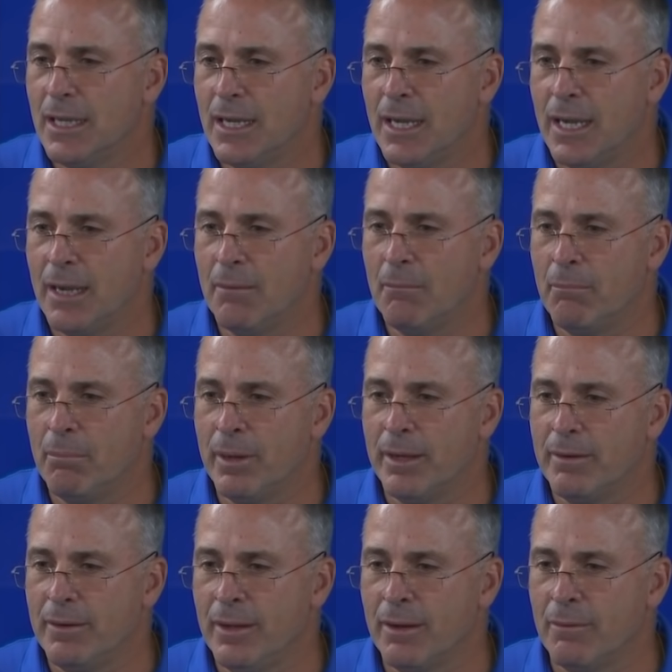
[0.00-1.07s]
Um,
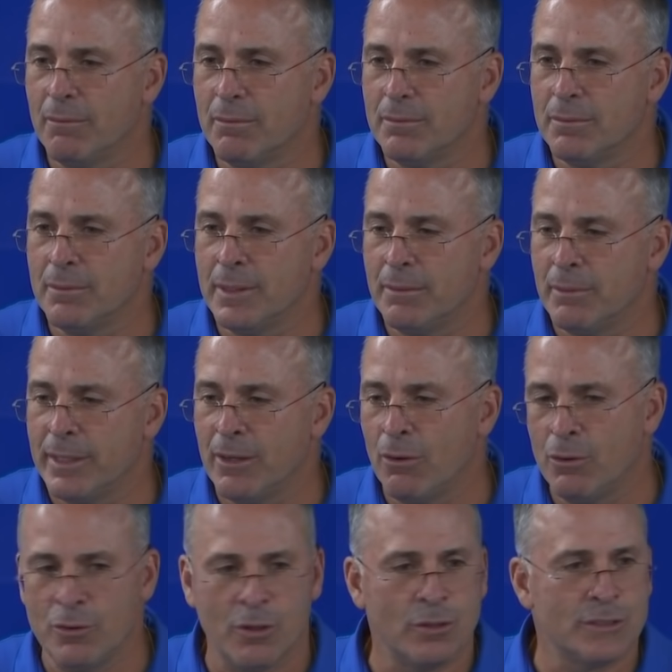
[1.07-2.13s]
but you know, we, we know
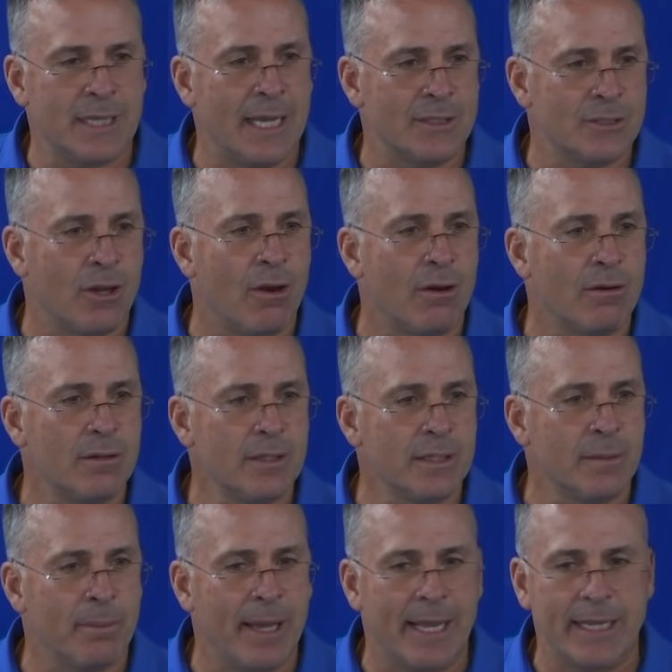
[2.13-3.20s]
who those guys are in
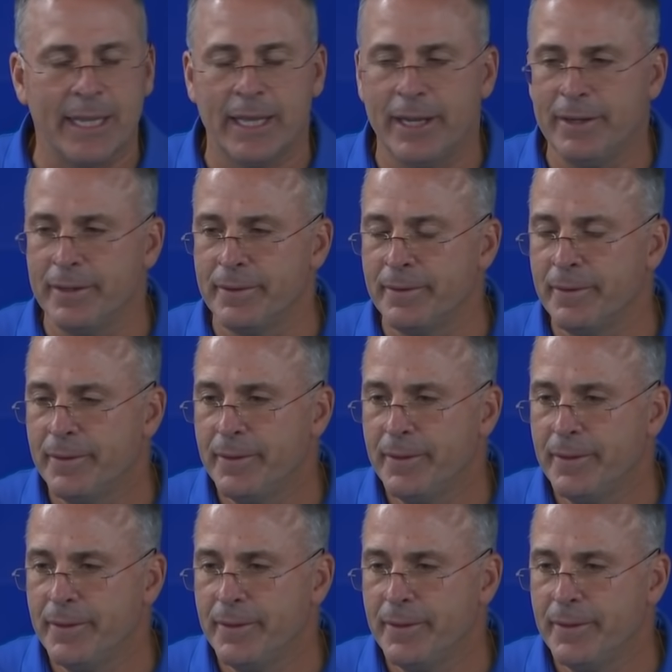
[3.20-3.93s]
the back end, and